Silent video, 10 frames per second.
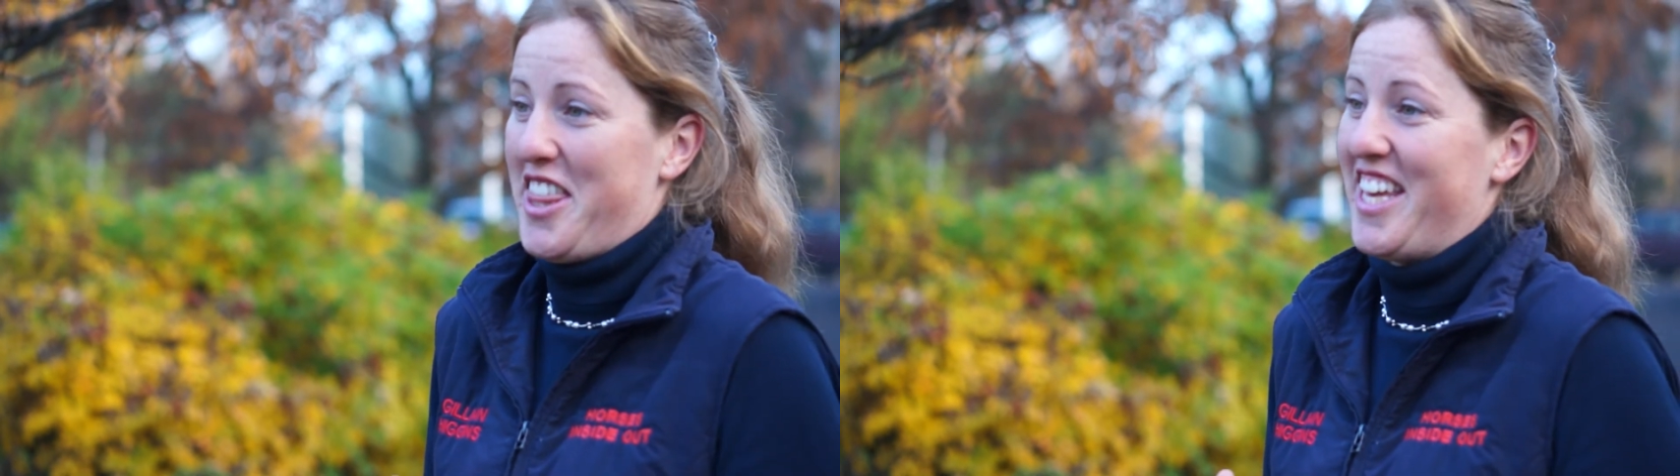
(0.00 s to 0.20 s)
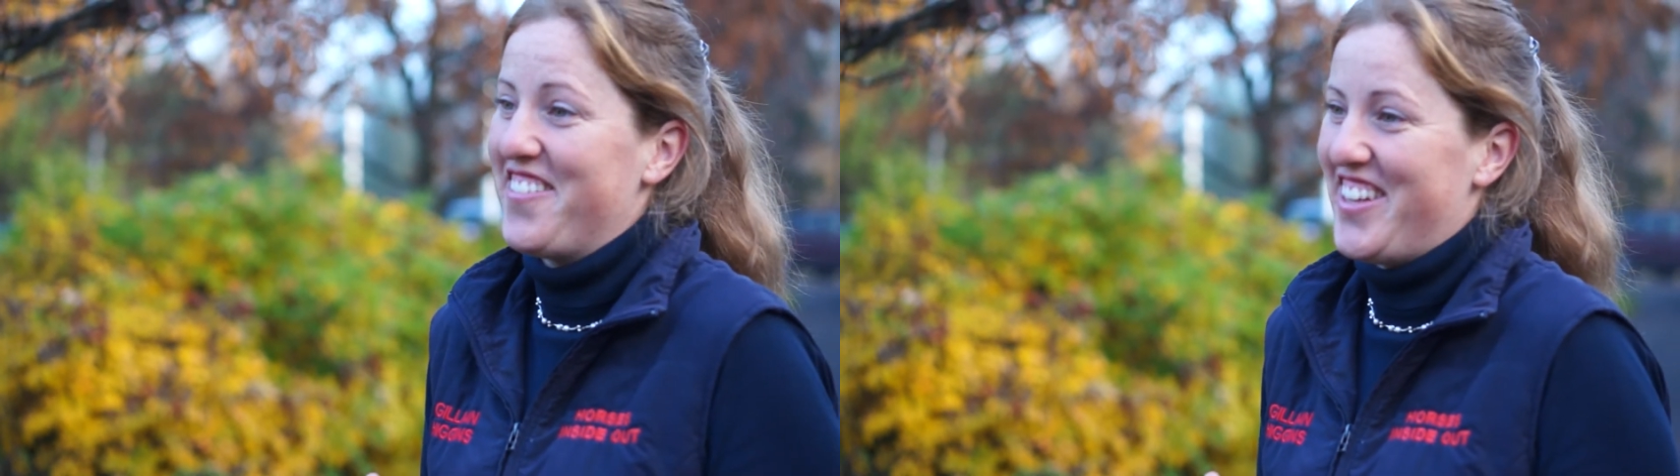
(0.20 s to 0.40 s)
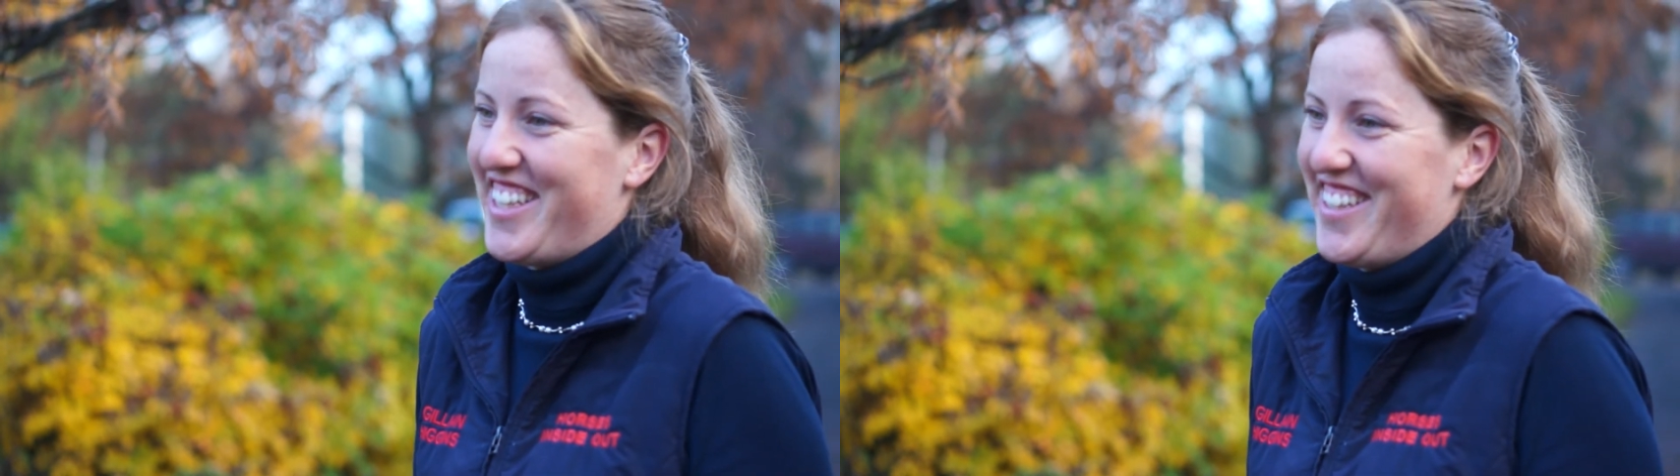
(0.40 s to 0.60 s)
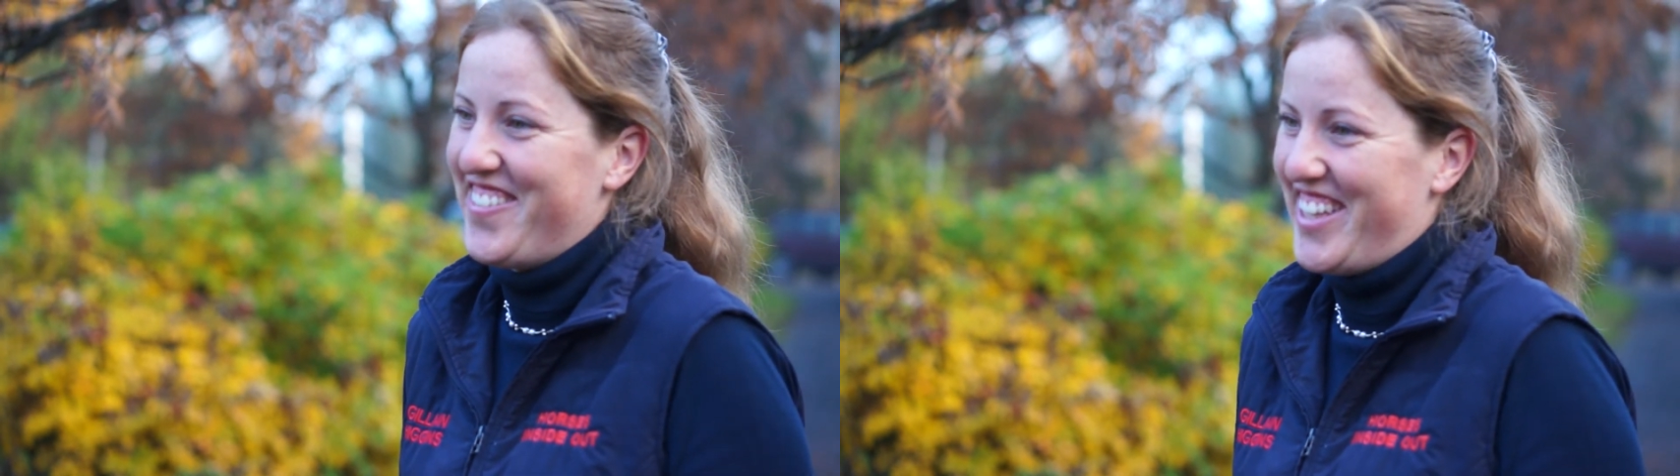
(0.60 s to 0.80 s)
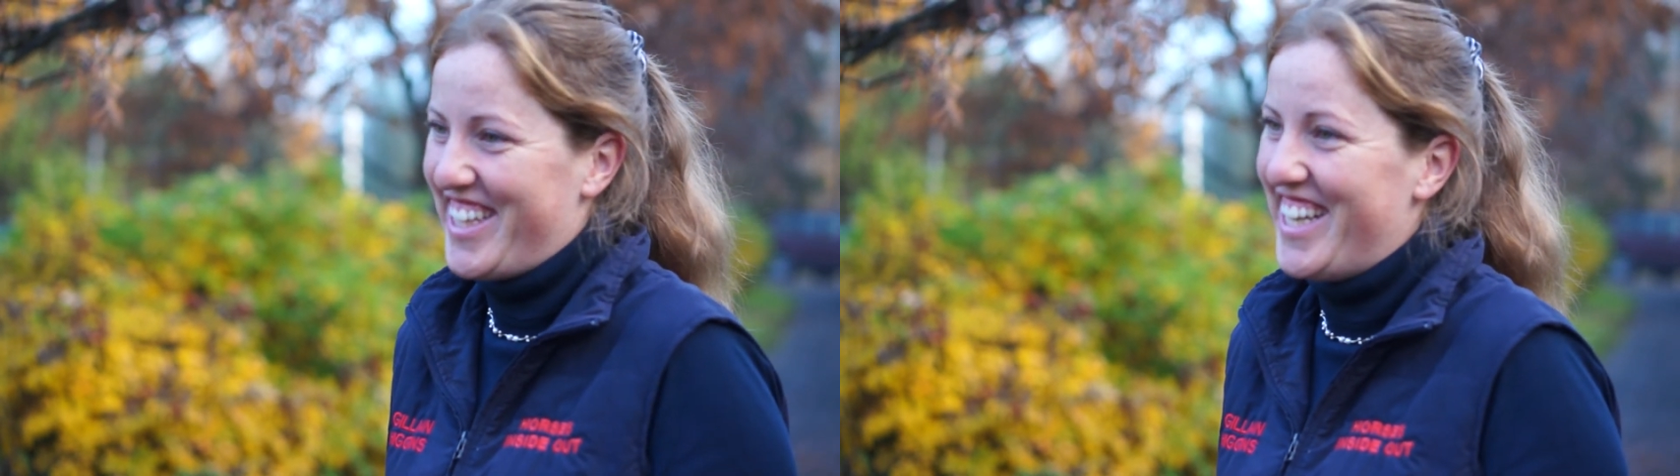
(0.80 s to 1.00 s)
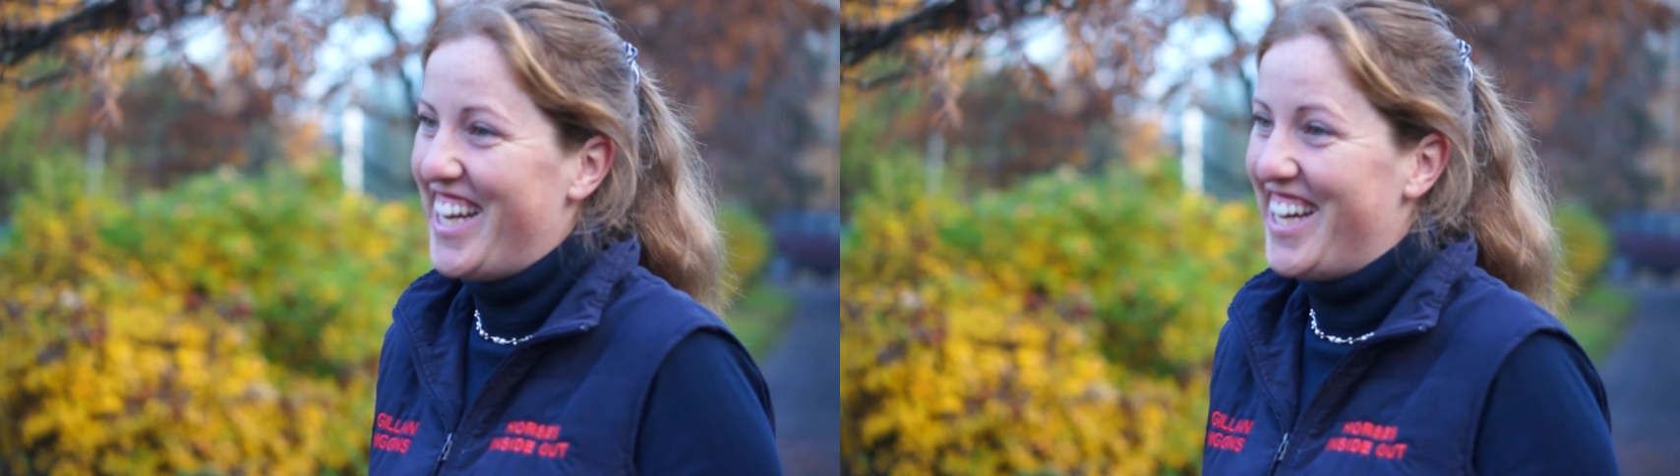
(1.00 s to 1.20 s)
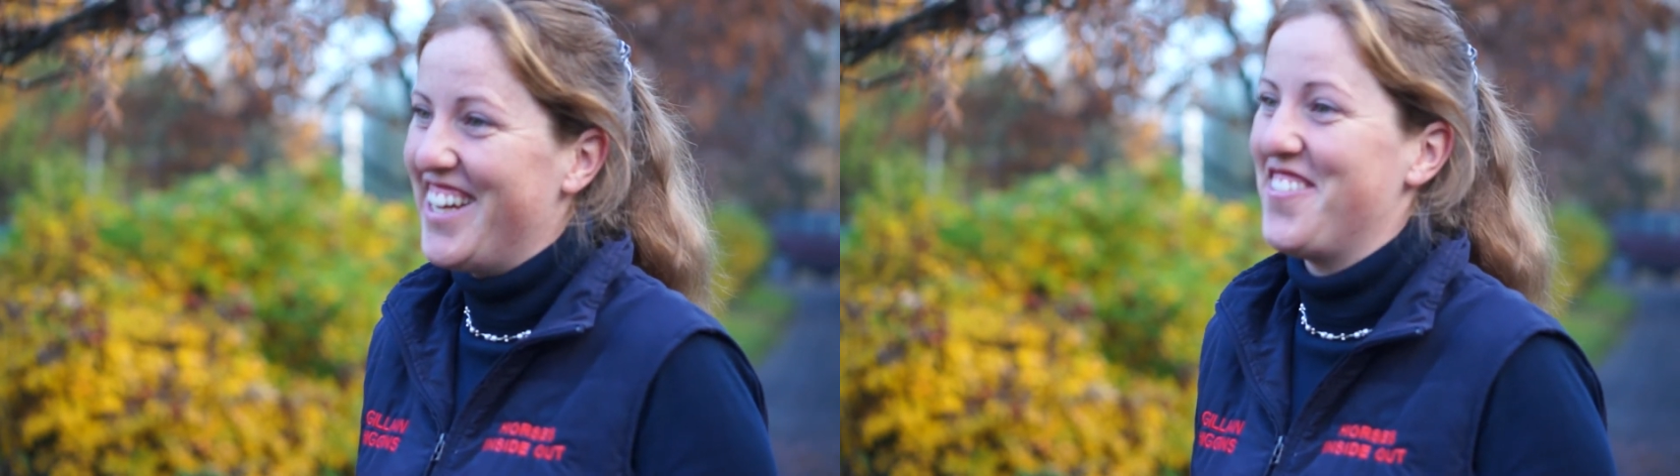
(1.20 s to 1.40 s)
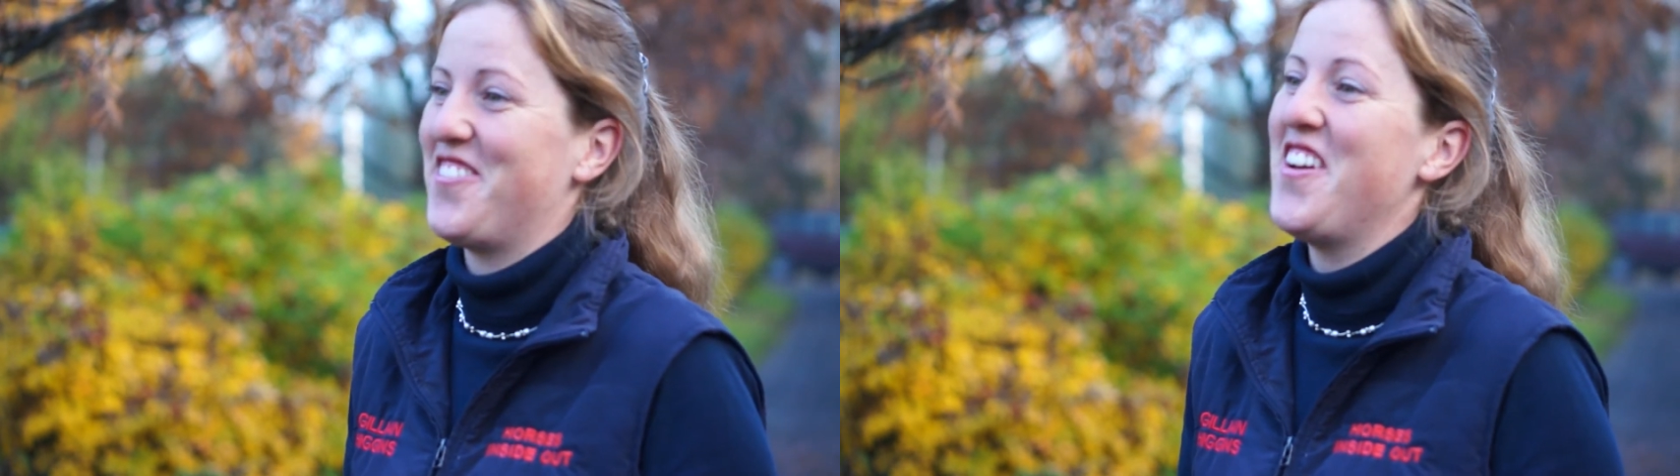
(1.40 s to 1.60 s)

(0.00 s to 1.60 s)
think we can learn